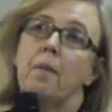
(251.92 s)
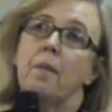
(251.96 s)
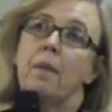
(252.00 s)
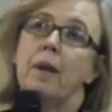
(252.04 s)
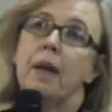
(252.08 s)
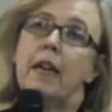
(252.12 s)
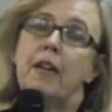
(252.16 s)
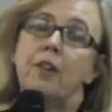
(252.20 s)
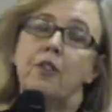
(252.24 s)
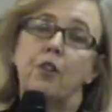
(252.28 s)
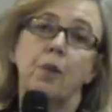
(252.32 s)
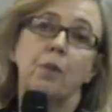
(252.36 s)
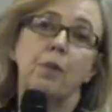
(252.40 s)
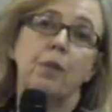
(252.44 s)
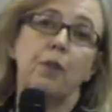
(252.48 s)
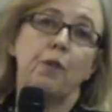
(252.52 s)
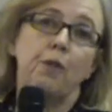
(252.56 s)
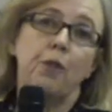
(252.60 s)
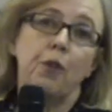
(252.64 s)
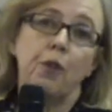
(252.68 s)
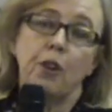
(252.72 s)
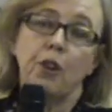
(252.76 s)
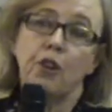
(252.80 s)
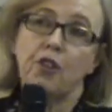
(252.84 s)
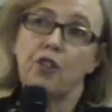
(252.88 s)
in terms of
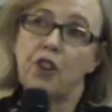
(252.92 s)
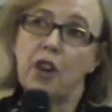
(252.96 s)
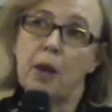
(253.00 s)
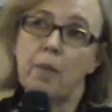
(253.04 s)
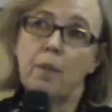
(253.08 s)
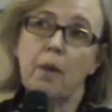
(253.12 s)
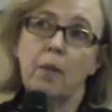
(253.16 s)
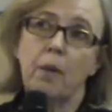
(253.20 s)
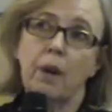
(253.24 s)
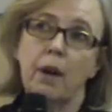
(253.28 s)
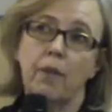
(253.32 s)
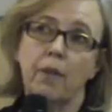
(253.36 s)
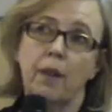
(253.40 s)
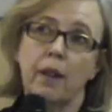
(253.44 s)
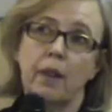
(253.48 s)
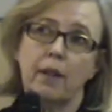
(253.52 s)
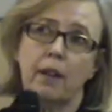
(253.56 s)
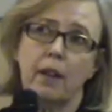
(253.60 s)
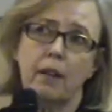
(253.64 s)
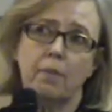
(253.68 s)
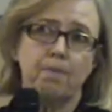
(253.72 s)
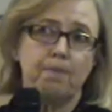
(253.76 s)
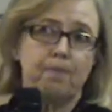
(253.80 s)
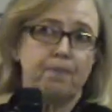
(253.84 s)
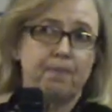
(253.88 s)
Fukushima, what have I
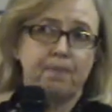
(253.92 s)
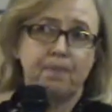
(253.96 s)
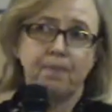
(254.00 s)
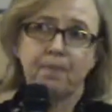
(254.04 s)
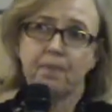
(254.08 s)
done?